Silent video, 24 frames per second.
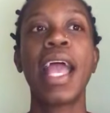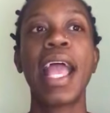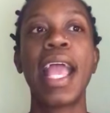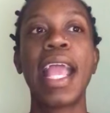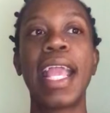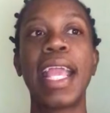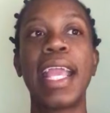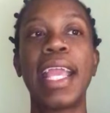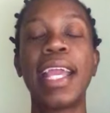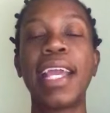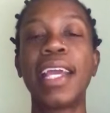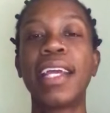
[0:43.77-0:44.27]

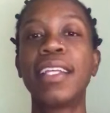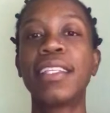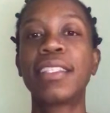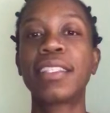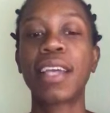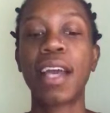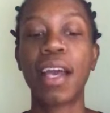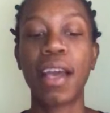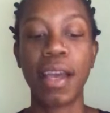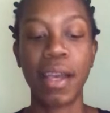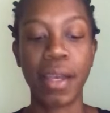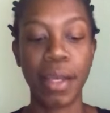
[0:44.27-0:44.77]
And
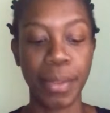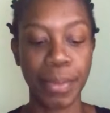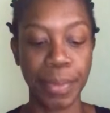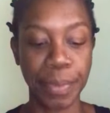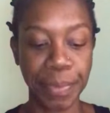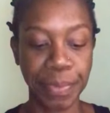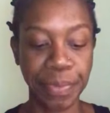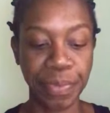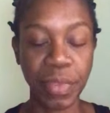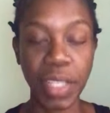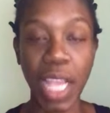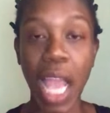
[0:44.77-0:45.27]

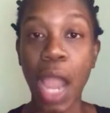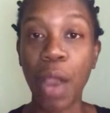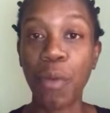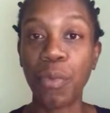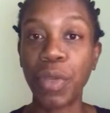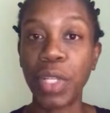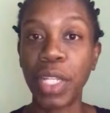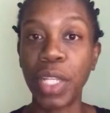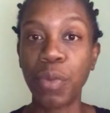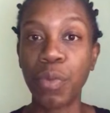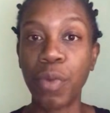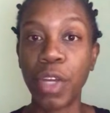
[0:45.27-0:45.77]
I
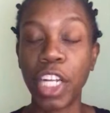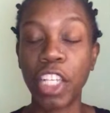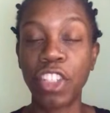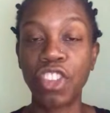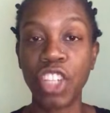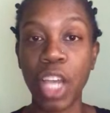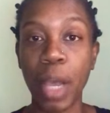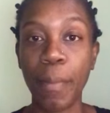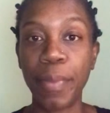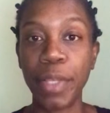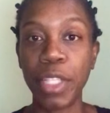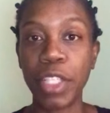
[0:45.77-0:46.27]
really want to
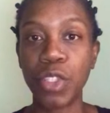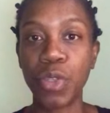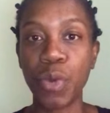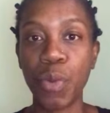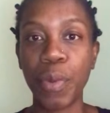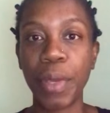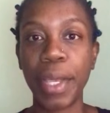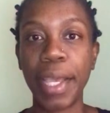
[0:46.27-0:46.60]
jump into